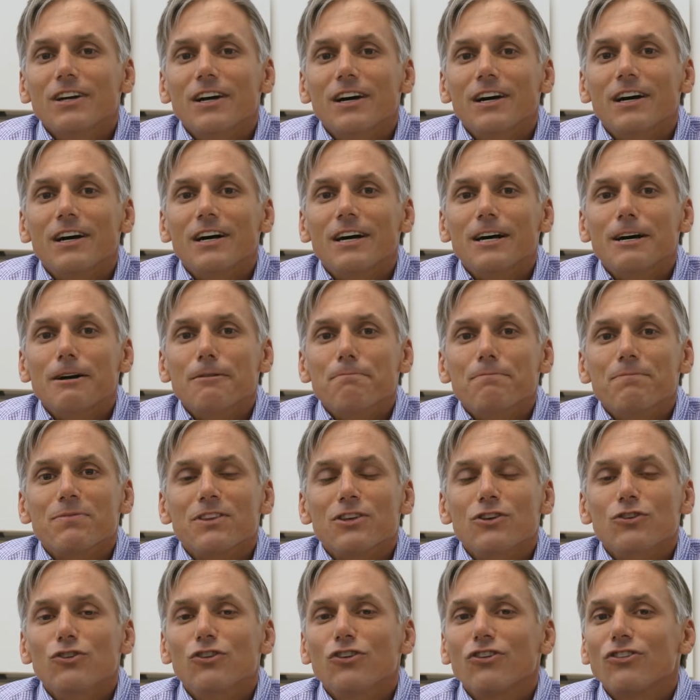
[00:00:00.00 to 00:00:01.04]

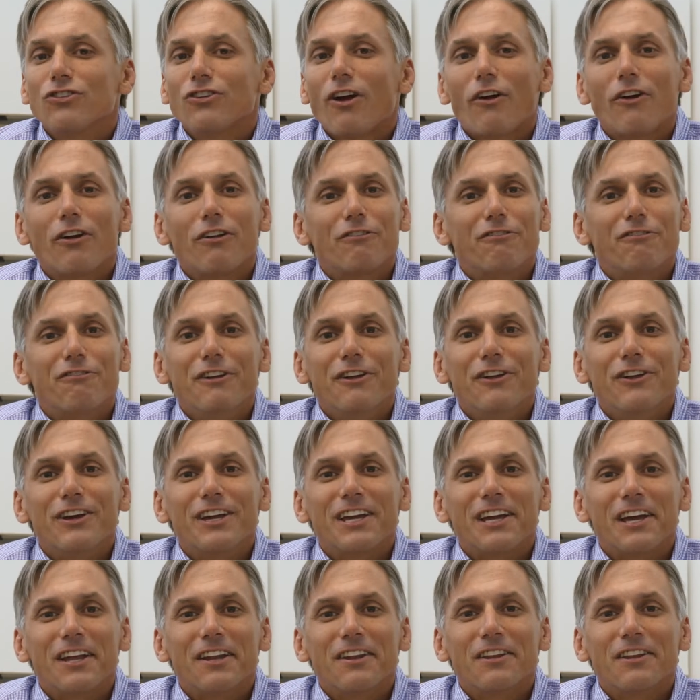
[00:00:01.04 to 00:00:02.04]
You just started feeling it.